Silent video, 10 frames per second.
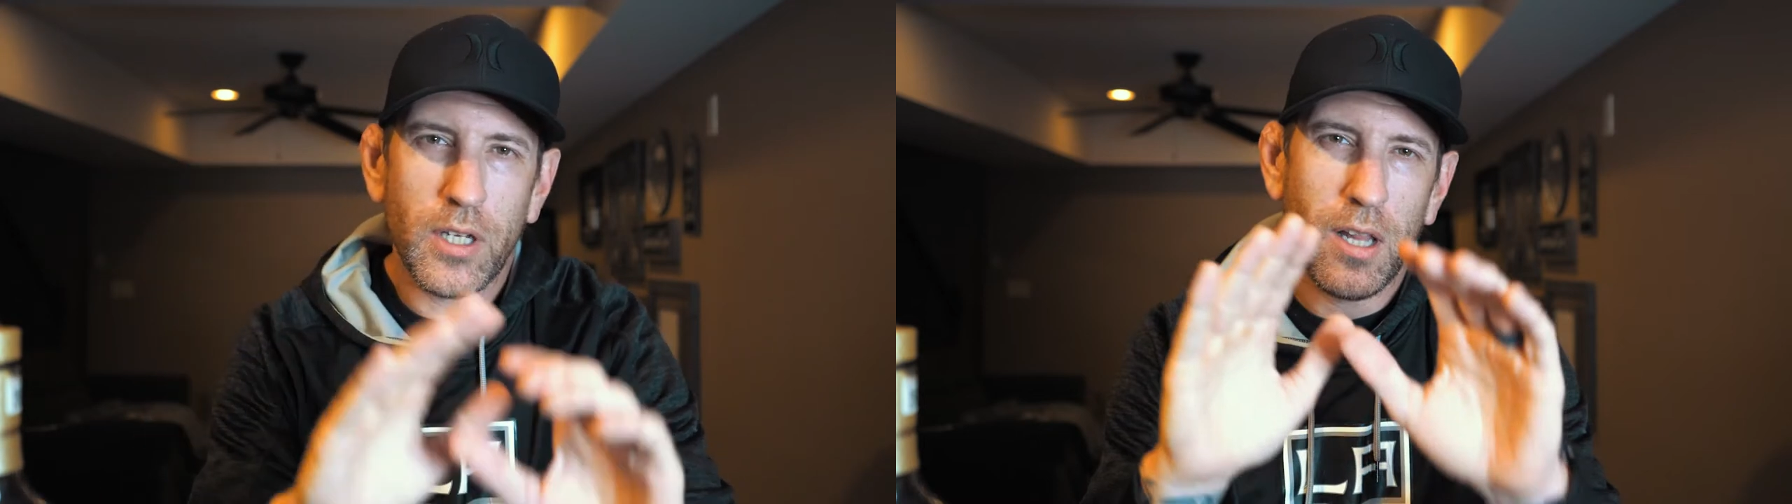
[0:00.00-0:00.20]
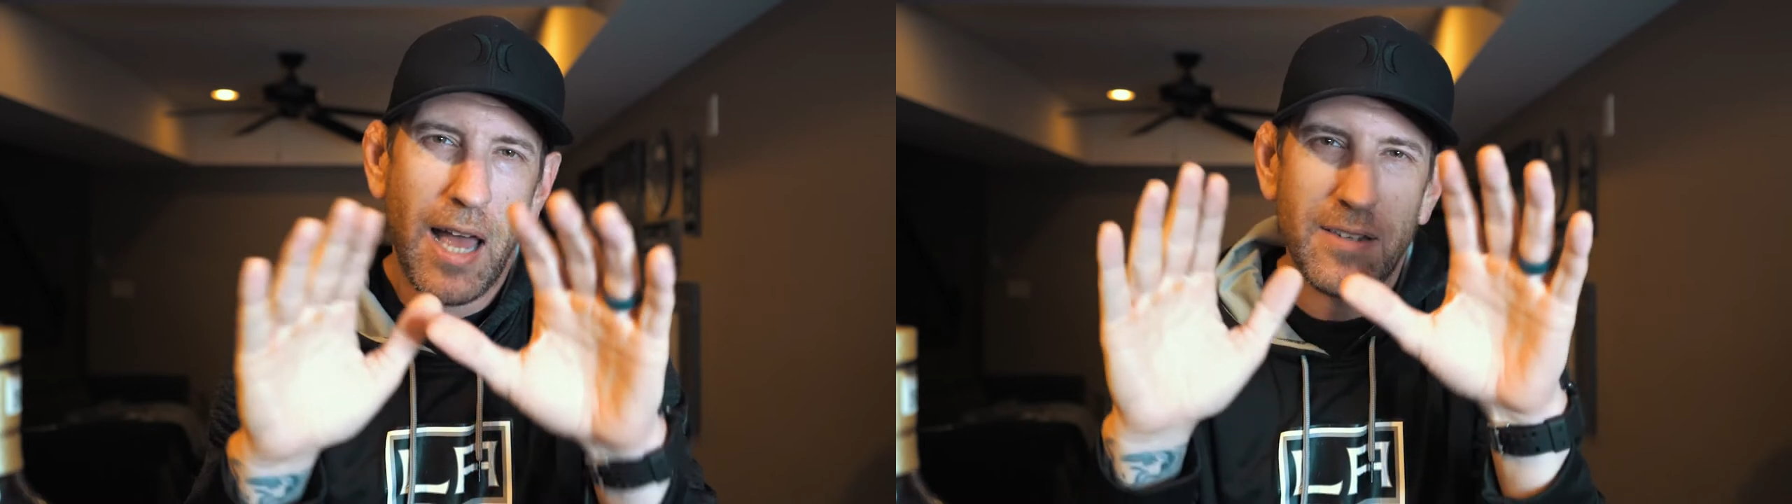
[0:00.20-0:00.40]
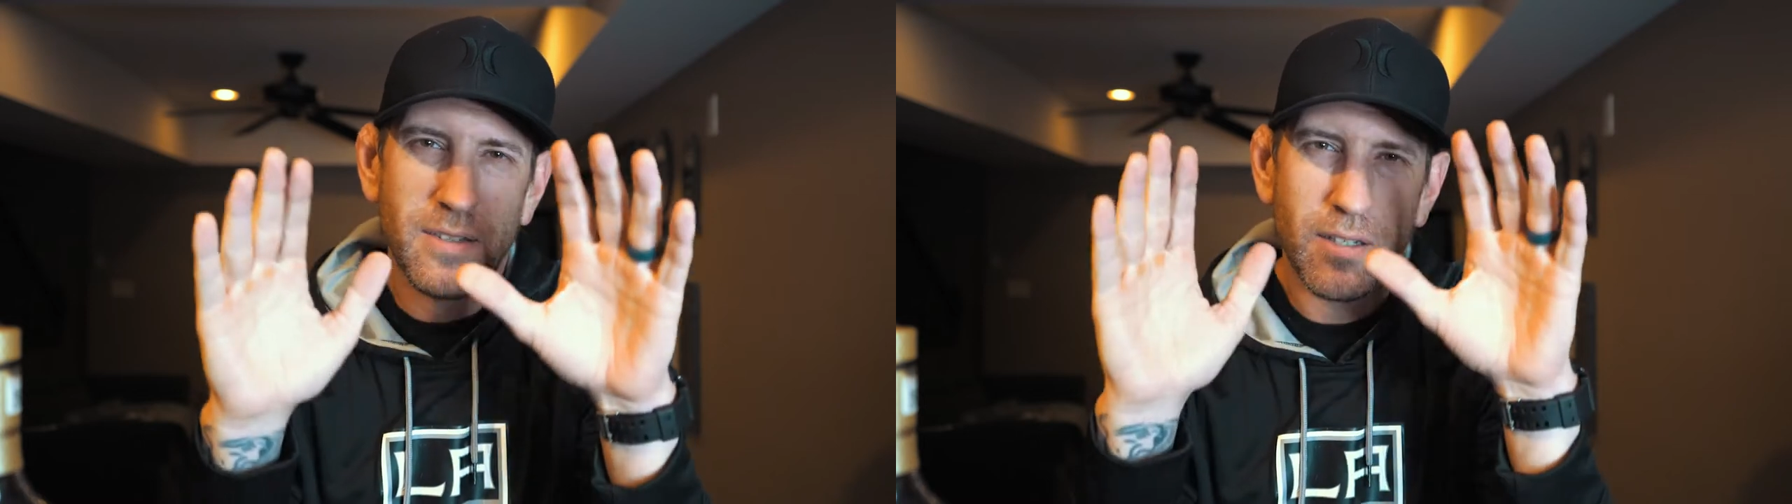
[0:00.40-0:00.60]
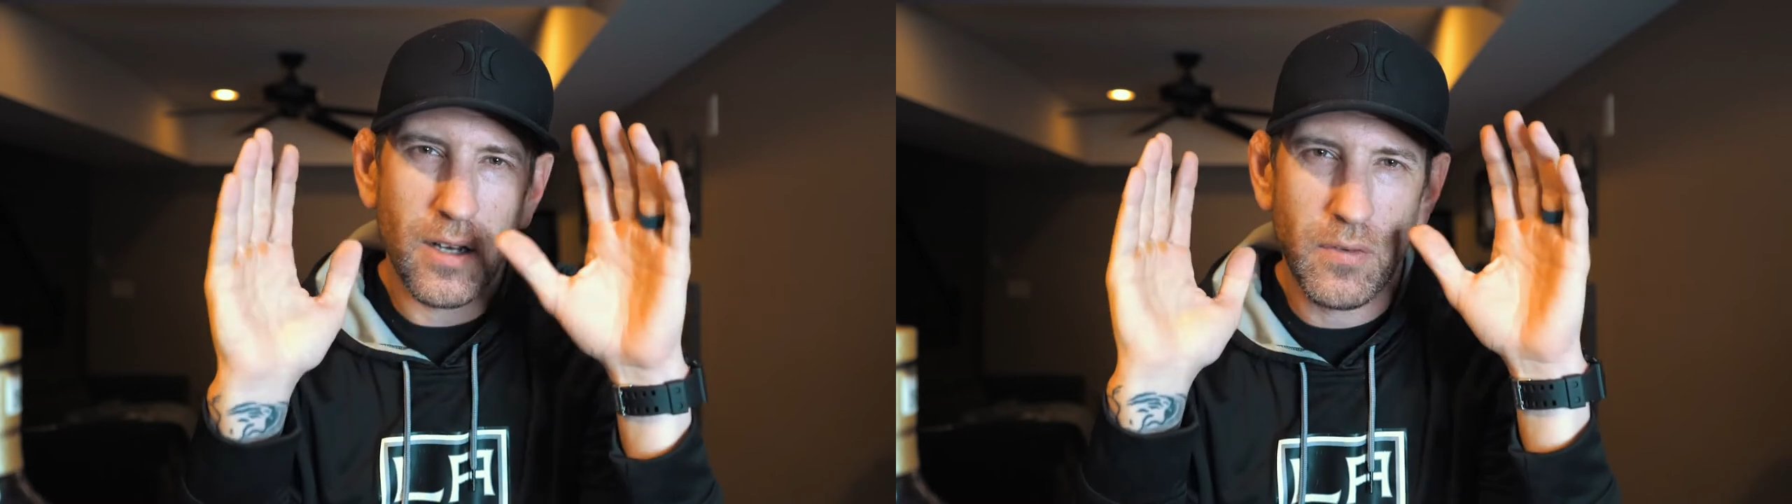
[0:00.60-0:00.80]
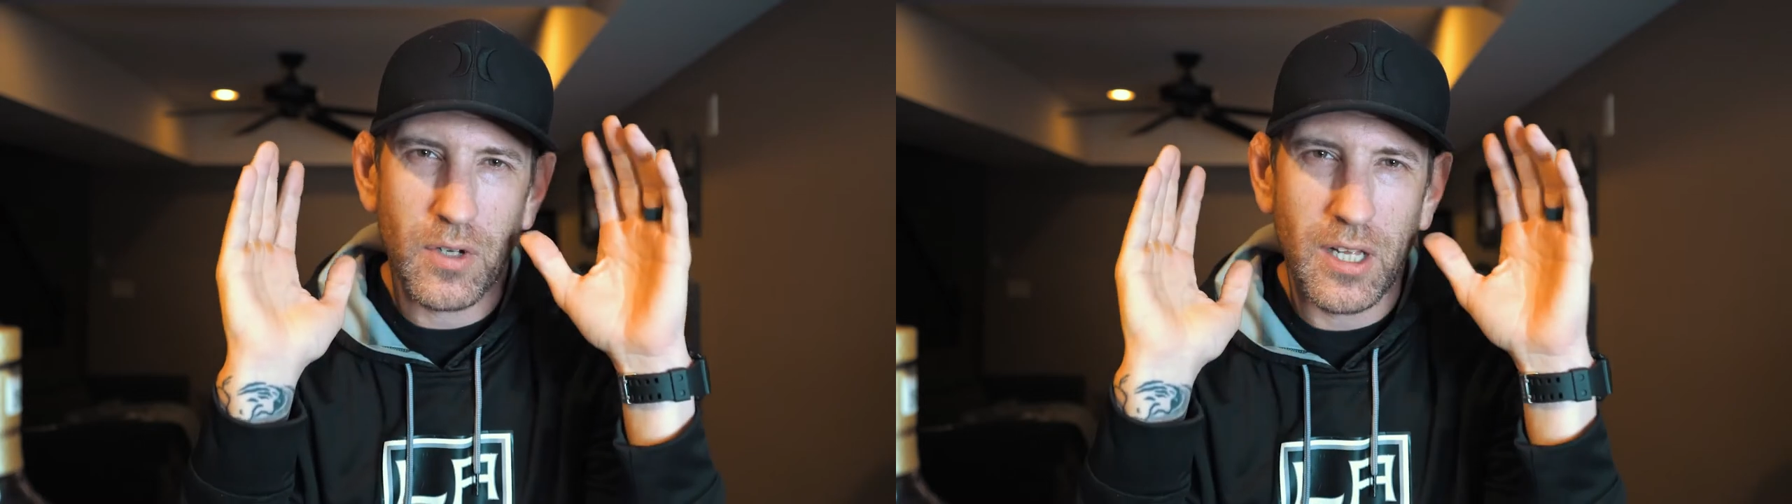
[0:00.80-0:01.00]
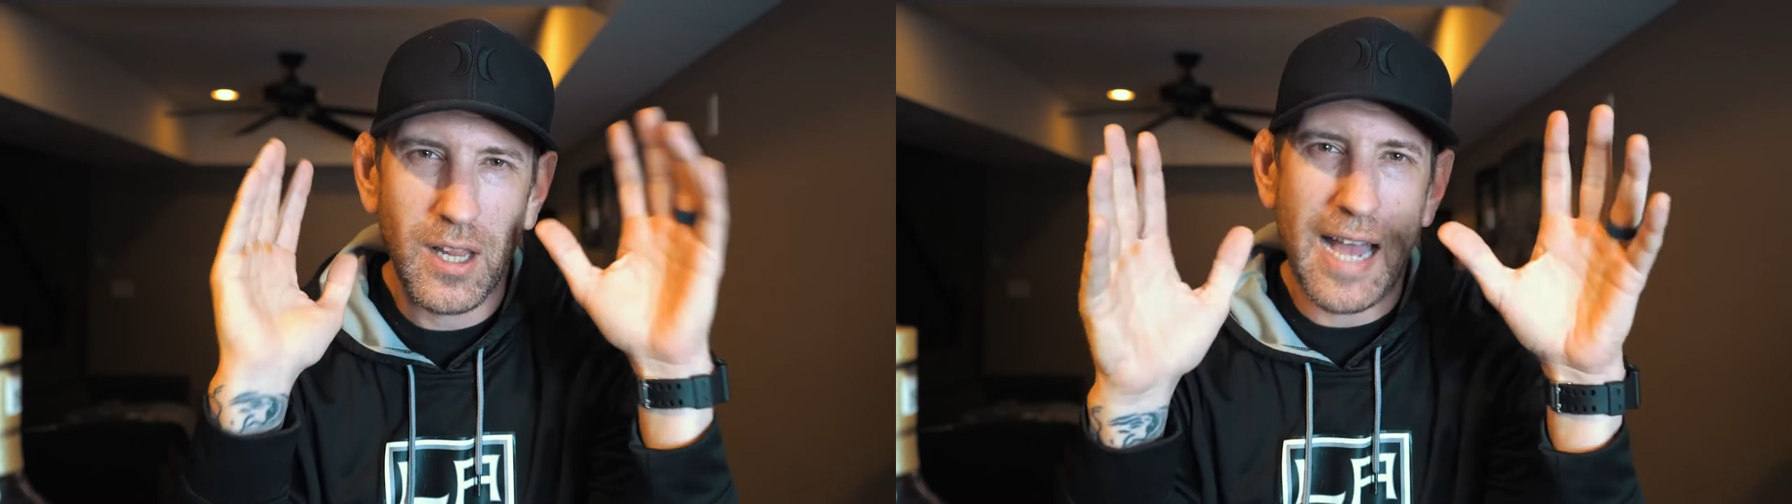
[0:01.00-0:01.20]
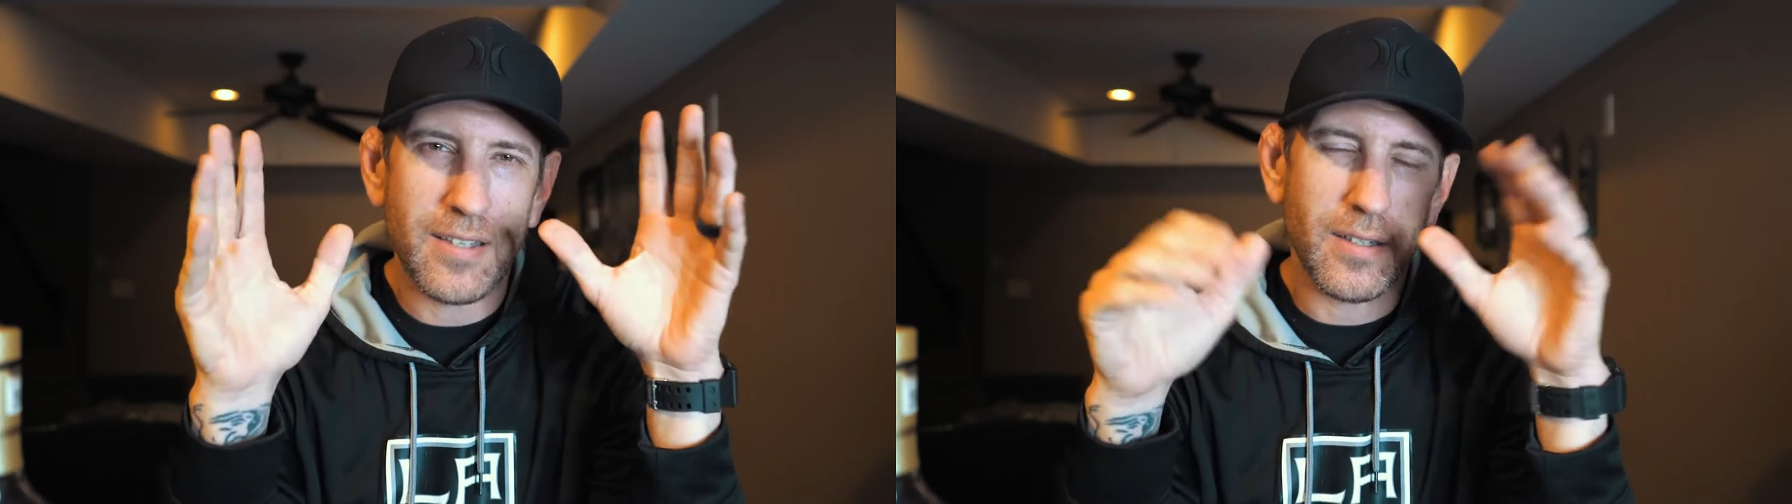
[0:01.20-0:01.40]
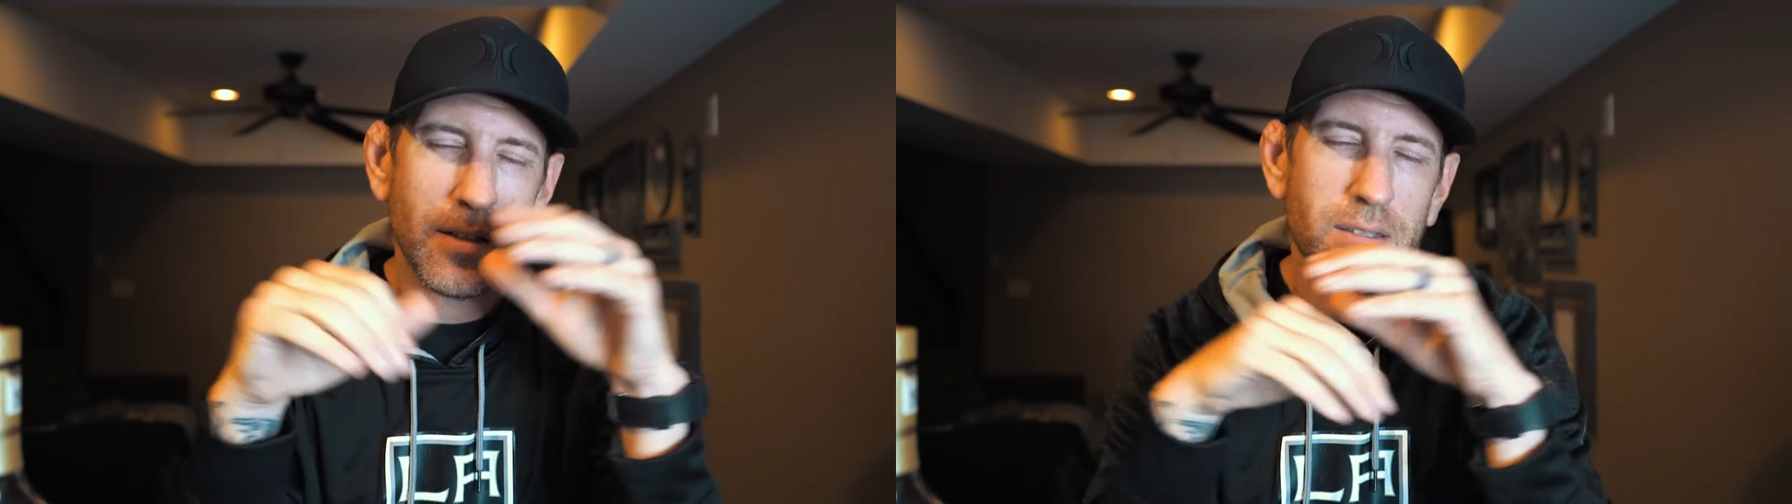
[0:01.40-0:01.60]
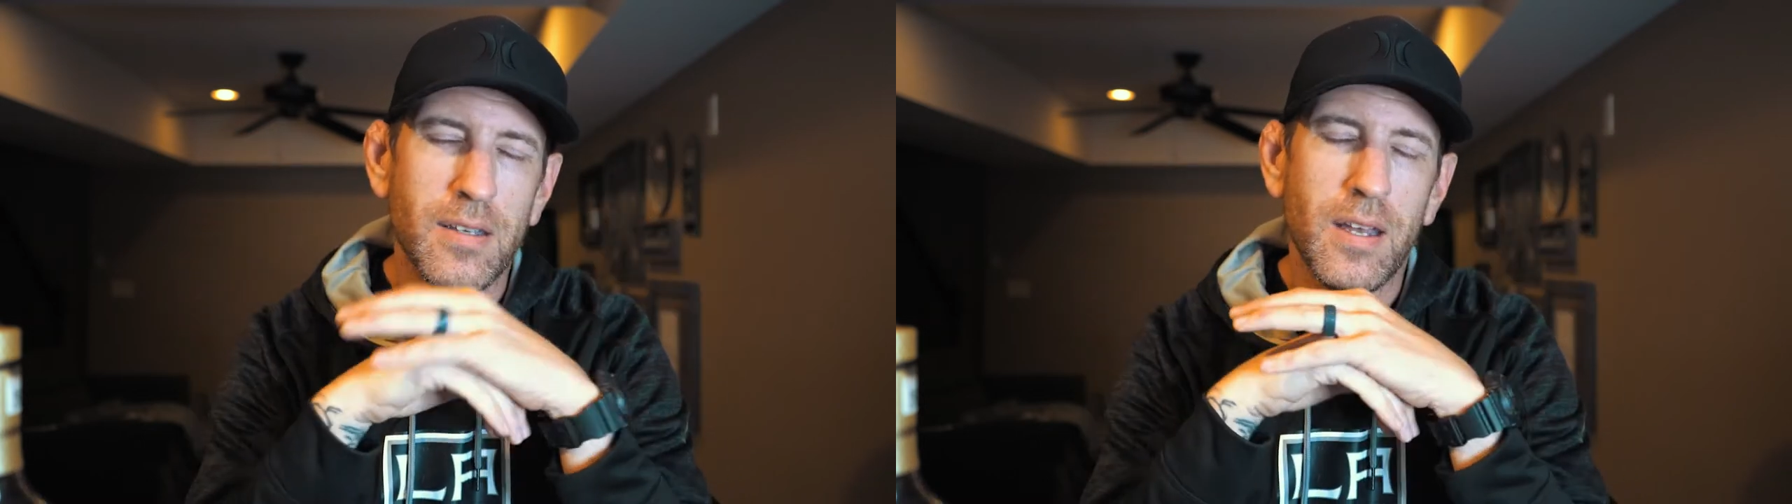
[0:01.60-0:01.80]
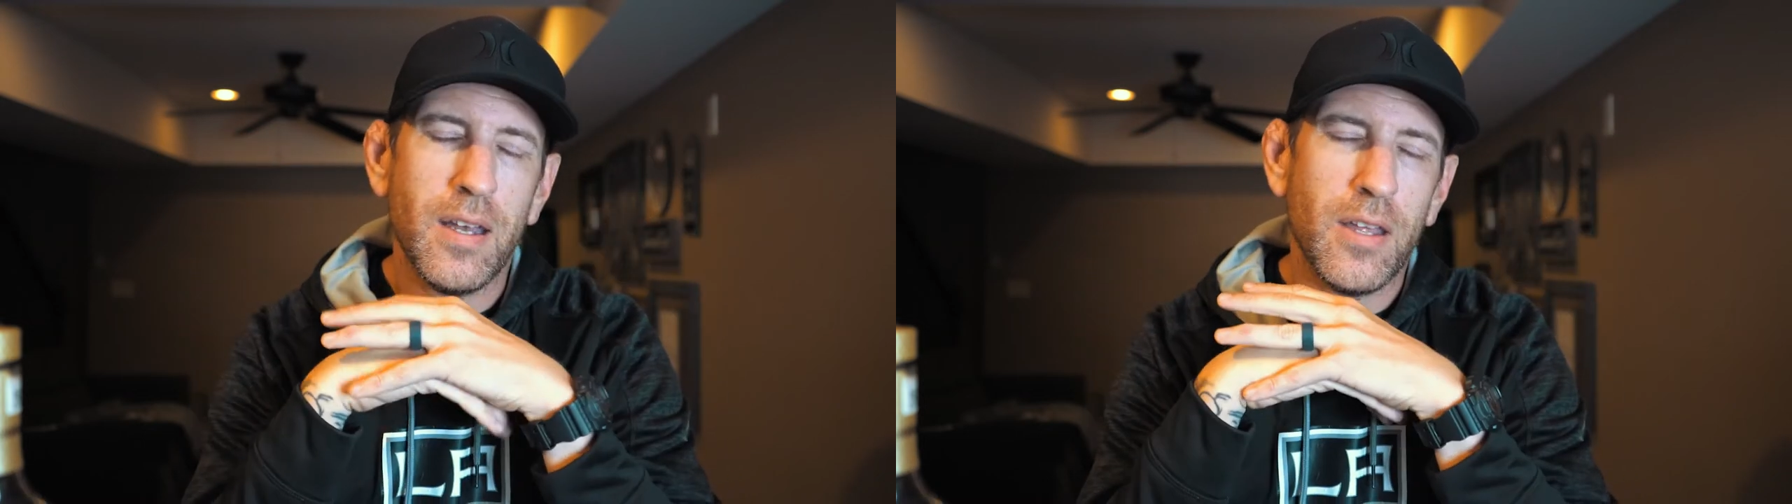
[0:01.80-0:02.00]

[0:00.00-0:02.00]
classic of classics,